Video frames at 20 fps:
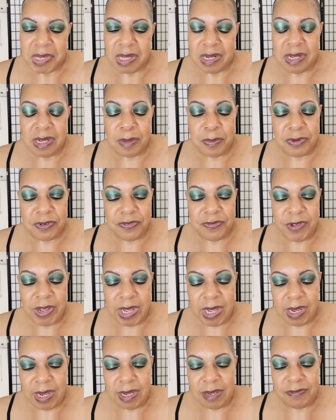Number
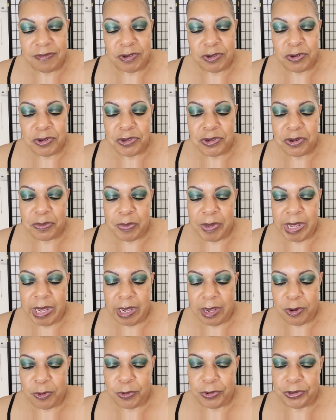five, know your
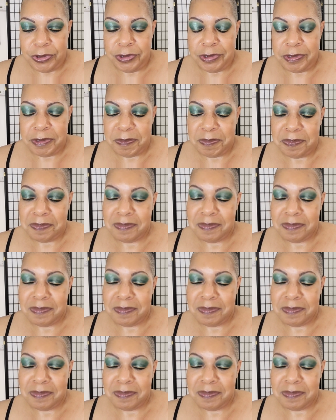power.